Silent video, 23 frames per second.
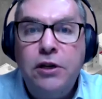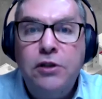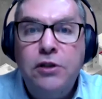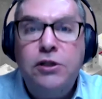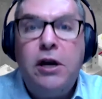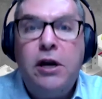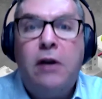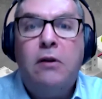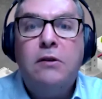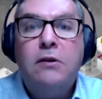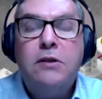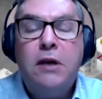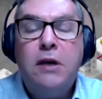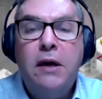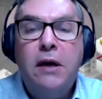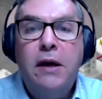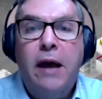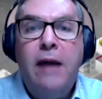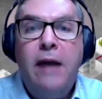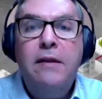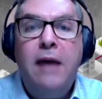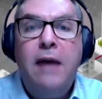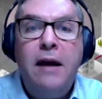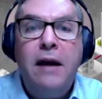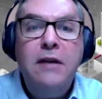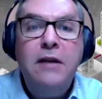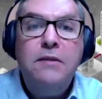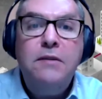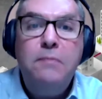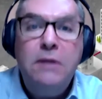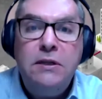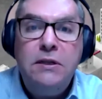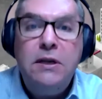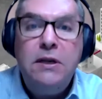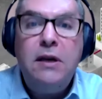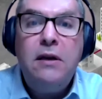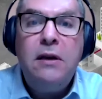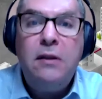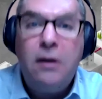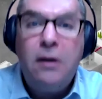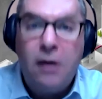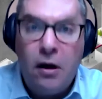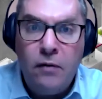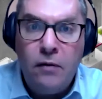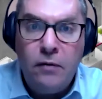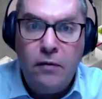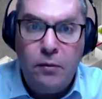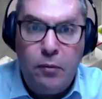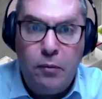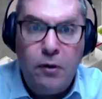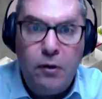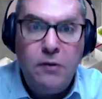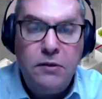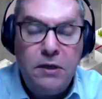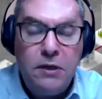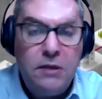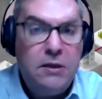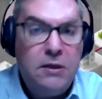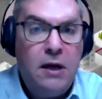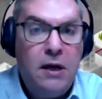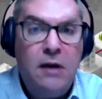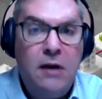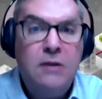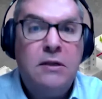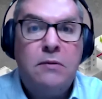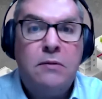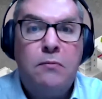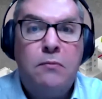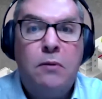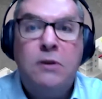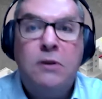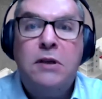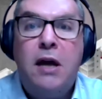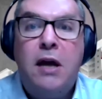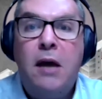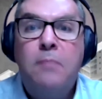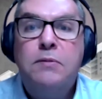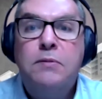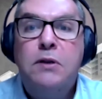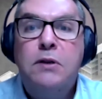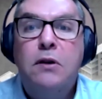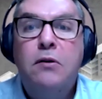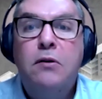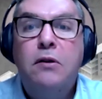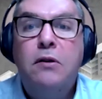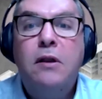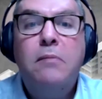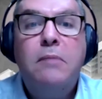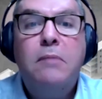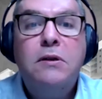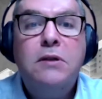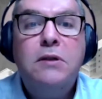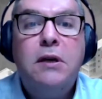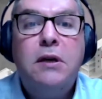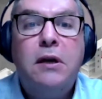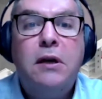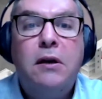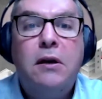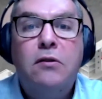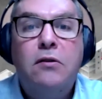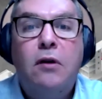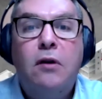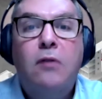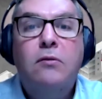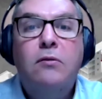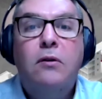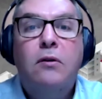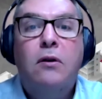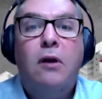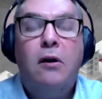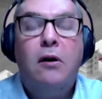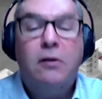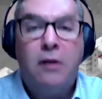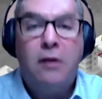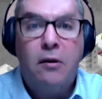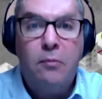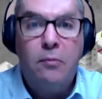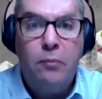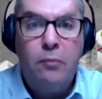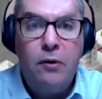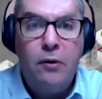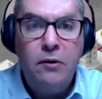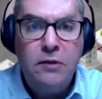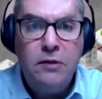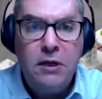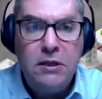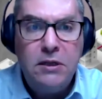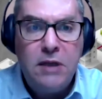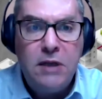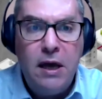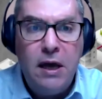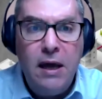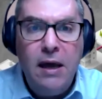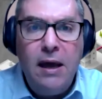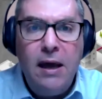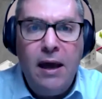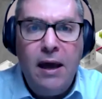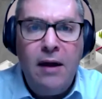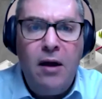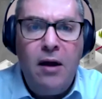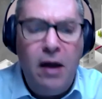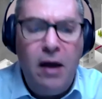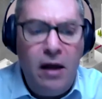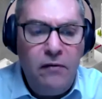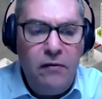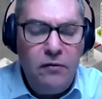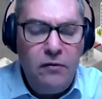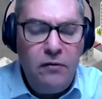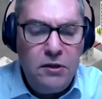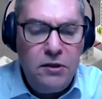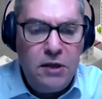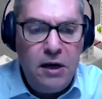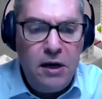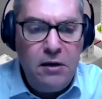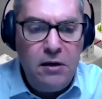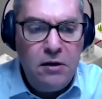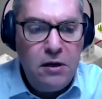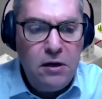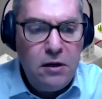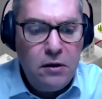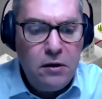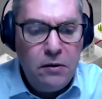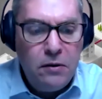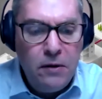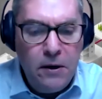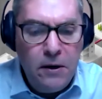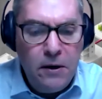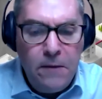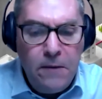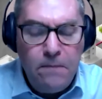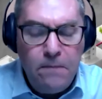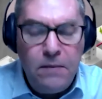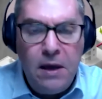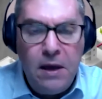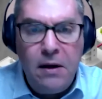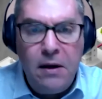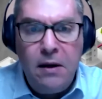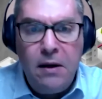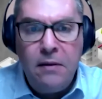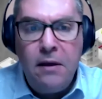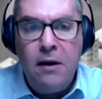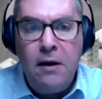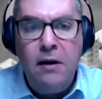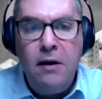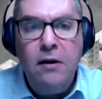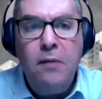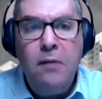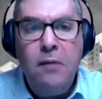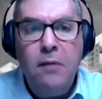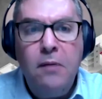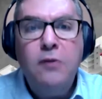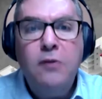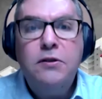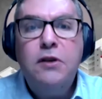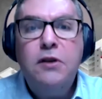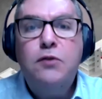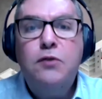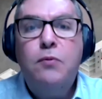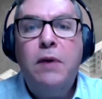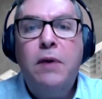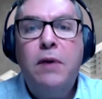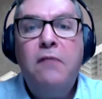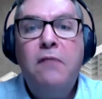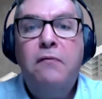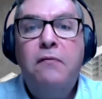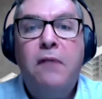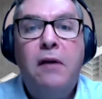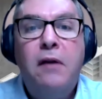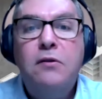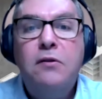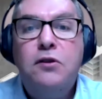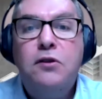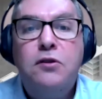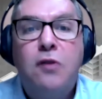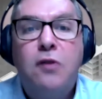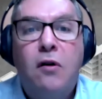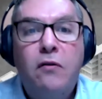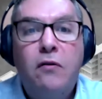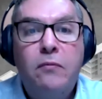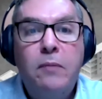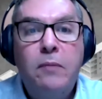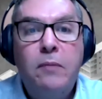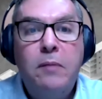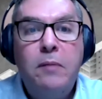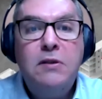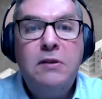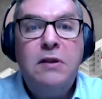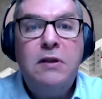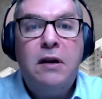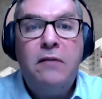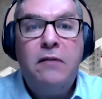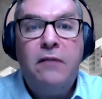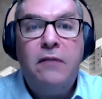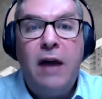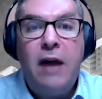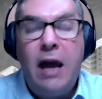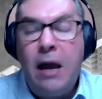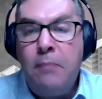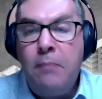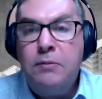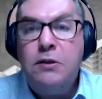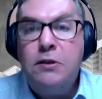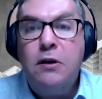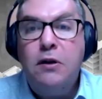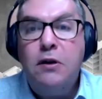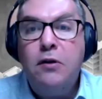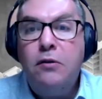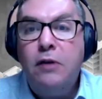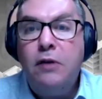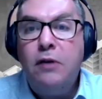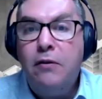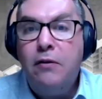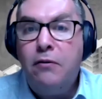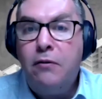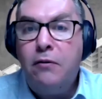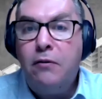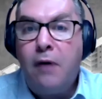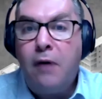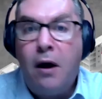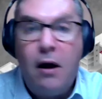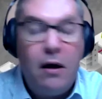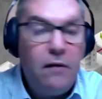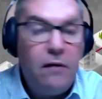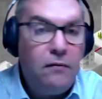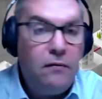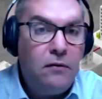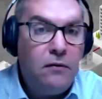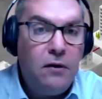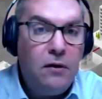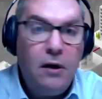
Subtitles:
channels. And that is missing in the COVID process. That was absolutely missing in a total lockdown process. And I have to say to you that in the process, we have found staff members that have absolutely thrived